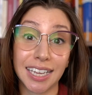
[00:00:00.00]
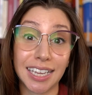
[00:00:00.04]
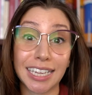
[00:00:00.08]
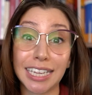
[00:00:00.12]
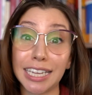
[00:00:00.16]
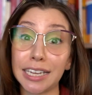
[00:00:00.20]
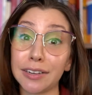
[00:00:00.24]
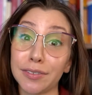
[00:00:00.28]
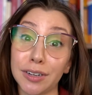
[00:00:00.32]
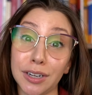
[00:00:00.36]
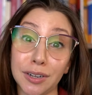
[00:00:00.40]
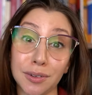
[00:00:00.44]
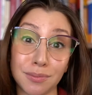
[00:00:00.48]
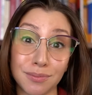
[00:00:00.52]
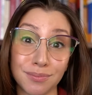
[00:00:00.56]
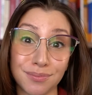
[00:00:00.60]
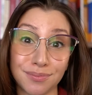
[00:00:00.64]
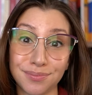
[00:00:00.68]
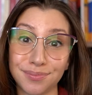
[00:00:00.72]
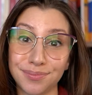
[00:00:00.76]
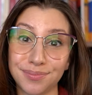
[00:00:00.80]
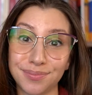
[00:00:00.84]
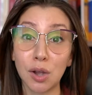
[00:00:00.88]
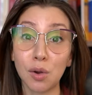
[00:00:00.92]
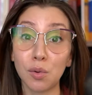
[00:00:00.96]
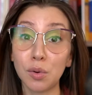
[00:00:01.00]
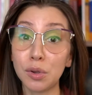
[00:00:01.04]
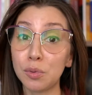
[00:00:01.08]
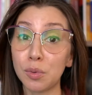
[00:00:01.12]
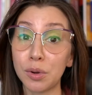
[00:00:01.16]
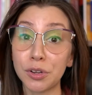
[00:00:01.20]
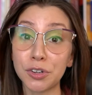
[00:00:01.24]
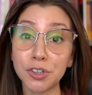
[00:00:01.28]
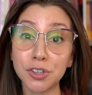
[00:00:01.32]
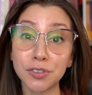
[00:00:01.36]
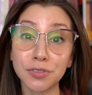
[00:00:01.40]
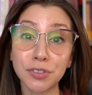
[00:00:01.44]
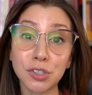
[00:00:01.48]
give up. We
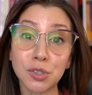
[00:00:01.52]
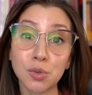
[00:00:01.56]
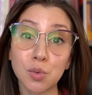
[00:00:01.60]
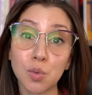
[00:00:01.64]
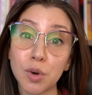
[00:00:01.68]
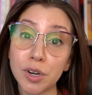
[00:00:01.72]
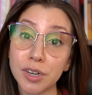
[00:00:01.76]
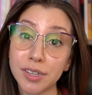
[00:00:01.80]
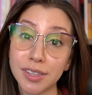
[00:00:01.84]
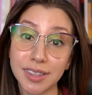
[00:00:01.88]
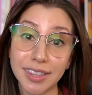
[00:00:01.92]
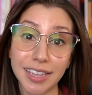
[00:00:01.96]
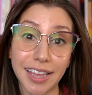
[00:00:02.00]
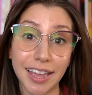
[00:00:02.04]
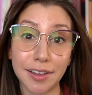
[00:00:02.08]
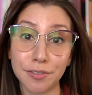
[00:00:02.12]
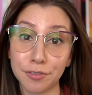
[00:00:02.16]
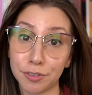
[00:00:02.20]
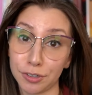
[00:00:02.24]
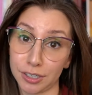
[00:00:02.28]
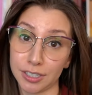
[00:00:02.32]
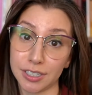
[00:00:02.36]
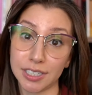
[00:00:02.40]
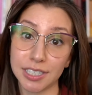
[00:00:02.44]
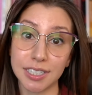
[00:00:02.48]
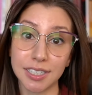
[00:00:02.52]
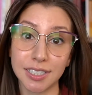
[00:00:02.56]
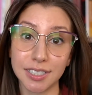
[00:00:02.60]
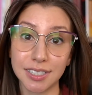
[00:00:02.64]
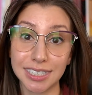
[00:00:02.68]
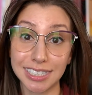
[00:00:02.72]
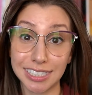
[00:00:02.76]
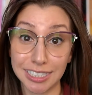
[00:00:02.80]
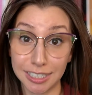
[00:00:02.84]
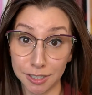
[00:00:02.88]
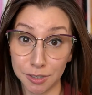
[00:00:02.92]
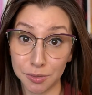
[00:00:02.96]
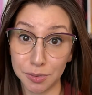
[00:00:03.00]
wonder if it's worth the effort to
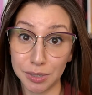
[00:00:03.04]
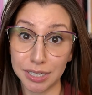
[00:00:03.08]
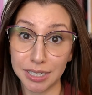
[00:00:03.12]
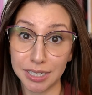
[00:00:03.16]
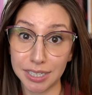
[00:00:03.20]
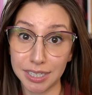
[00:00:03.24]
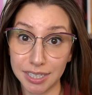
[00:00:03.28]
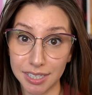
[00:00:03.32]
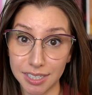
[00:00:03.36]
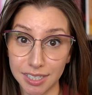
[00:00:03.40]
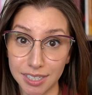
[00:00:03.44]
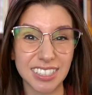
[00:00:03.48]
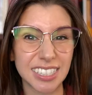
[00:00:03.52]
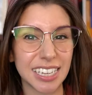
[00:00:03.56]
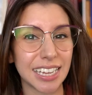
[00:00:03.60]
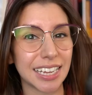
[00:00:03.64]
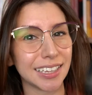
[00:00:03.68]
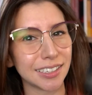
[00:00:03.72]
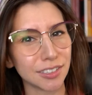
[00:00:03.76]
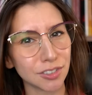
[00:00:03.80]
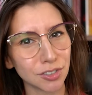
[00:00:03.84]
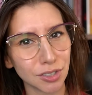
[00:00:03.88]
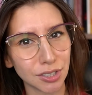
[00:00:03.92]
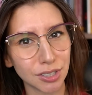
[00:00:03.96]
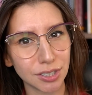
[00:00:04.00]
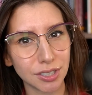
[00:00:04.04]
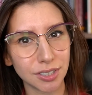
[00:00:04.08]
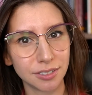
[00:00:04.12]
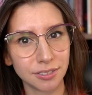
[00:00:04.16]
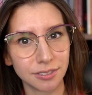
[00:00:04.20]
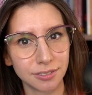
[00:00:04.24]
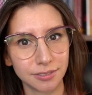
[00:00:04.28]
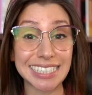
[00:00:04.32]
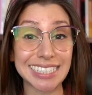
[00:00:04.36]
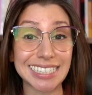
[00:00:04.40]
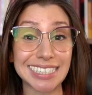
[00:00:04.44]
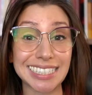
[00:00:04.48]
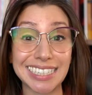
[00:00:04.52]
deal with and to handle.
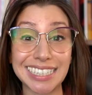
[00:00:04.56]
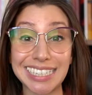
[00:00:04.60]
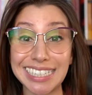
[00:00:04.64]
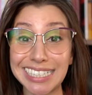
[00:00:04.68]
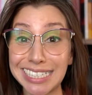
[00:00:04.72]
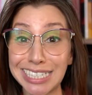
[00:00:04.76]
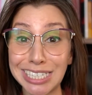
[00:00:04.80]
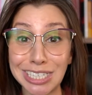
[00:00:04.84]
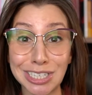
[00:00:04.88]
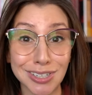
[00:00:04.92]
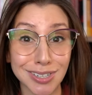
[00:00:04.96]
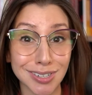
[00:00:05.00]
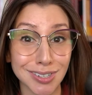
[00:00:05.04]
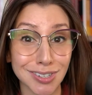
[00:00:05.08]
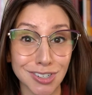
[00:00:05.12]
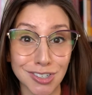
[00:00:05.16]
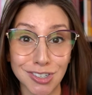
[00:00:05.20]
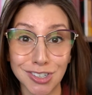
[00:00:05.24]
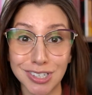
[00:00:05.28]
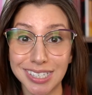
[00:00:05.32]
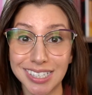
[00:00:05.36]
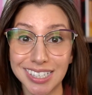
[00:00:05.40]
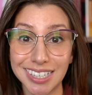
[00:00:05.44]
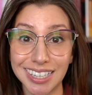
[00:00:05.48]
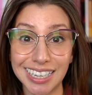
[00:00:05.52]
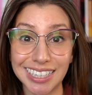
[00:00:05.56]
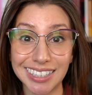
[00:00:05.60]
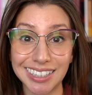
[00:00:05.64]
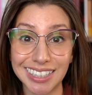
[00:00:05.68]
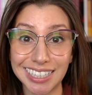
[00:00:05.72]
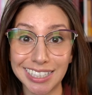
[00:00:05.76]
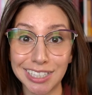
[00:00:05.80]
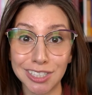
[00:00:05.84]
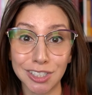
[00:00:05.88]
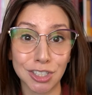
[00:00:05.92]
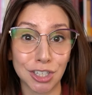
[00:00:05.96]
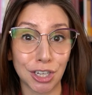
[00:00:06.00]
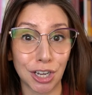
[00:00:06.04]
Is it easier to just let
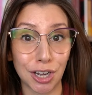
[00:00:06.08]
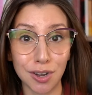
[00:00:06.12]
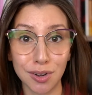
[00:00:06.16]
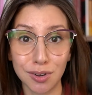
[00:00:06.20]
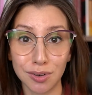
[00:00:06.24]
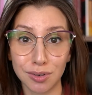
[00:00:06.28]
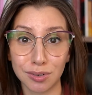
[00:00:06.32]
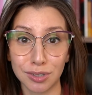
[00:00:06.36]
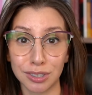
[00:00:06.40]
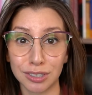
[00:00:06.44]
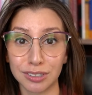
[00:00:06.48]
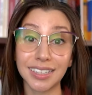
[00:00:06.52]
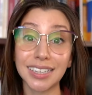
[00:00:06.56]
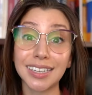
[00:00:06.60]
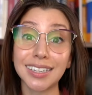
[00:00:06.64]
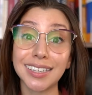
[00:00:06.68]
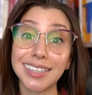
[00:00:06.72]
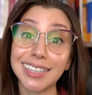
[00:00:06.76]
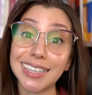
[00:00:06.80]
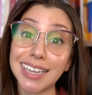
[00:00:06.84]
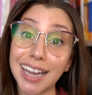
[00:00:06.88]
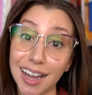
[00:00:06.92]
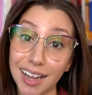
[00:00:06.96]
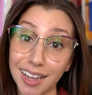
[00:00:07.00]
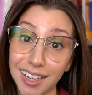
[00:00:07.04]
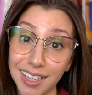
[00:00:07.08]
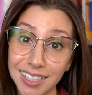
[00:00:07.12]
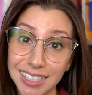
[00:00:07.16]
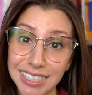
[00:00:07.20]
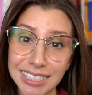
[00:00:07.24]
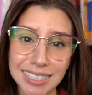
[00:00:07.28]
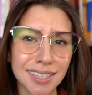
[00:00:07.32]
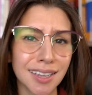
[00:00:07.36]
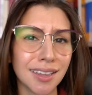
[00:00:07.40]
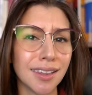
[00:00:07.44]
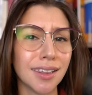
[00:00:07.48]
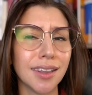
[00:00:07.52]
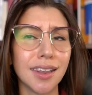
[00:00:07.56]
things go? Yeah,
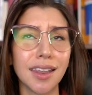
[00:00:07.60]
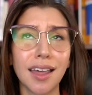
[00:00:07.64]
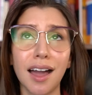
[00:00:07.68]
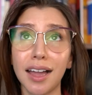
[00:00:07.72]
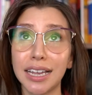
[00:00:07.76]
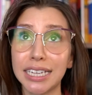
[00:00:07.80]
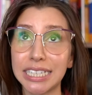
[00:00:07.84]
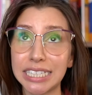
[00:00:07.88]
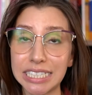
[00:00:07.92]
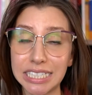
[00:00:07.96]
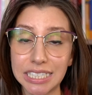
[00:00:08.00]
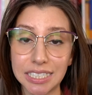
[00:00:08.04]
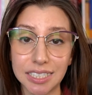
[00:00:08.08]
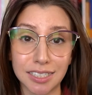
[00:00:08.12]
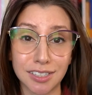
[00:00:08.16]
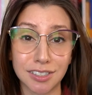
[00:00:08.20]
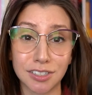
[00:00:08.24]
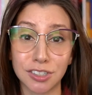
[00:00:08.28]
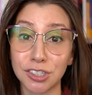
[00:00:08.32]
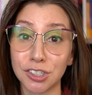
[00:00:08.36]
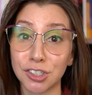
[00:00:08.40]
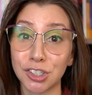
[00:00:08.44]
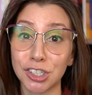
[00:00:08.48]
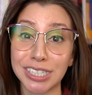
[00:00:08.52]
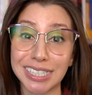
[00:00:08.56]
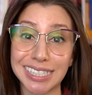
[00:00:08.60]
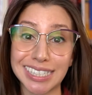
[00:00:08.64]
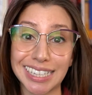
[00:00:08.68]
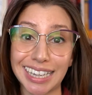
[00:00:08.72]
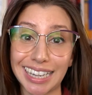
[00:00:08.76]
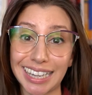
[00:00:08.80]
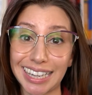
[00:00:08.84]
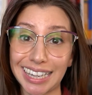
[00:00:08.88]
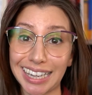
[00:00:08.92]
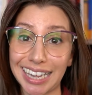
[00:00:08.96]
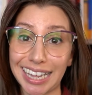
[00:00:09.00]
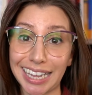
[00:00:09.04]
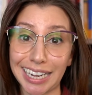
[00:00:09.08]
it's a lot easier to just
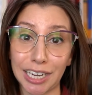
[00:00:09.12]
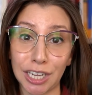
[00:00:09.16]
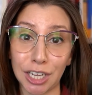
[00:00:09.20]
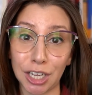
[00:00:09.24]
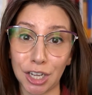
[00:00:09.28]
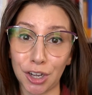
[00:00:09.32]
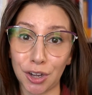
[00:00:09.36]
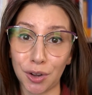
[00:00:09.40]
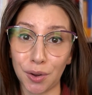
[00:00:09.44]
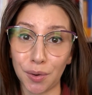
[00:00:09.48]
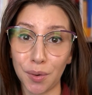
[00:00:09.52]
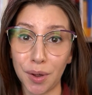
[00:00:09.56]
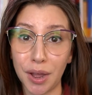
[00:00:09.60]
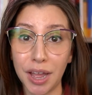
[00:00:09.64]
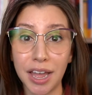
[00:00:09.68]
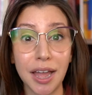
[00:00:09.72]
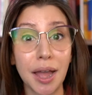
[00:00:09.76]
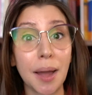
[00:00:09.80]
let it go,